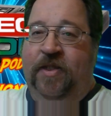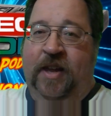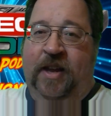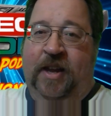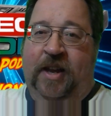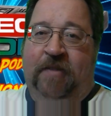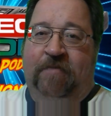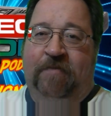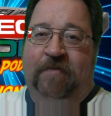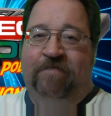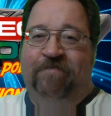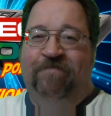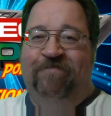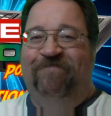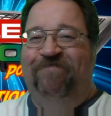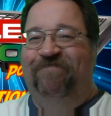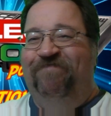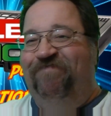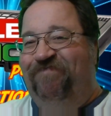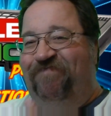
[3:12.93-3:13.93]

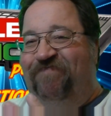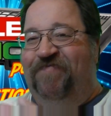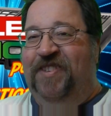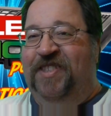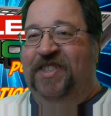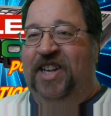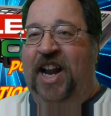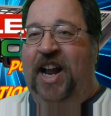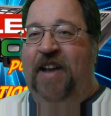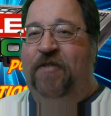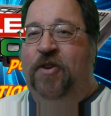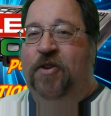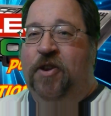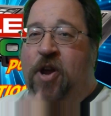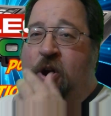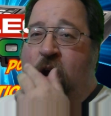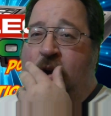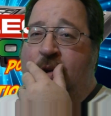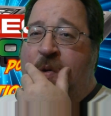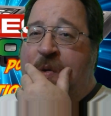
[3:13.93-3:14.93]
As a lot of you
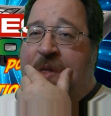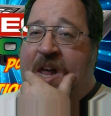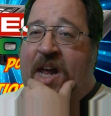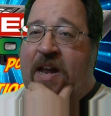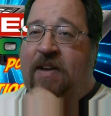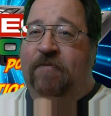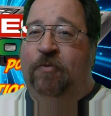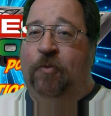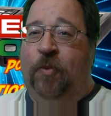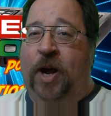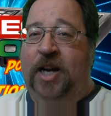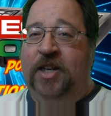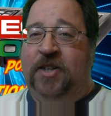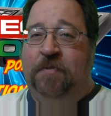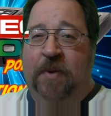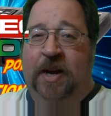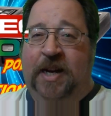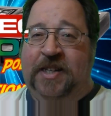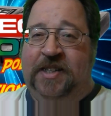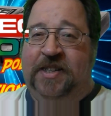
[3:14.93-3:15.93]
know that watch
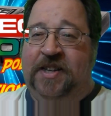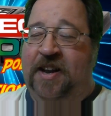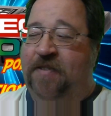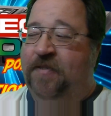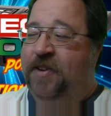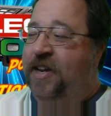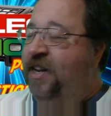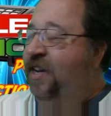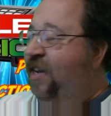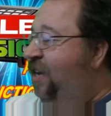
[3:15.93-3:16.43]
my stuff,